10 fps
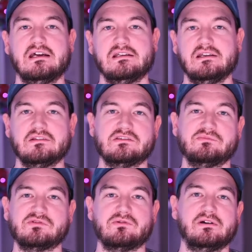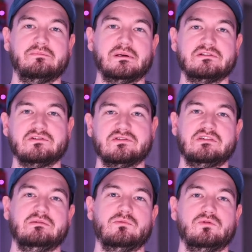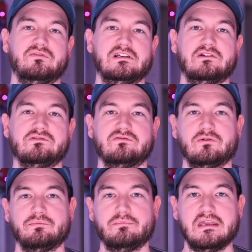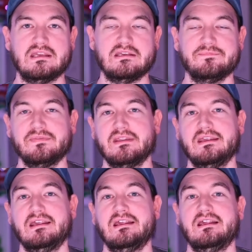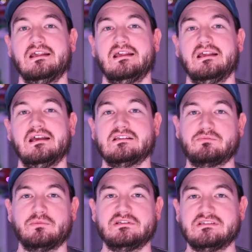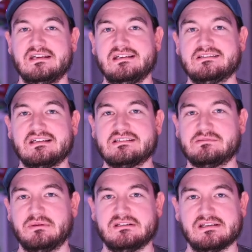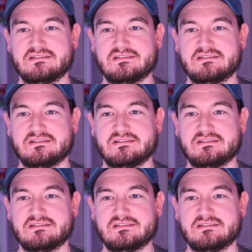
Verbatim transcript: and hit the subscribe button to see more videos from me. As promised, here's that speed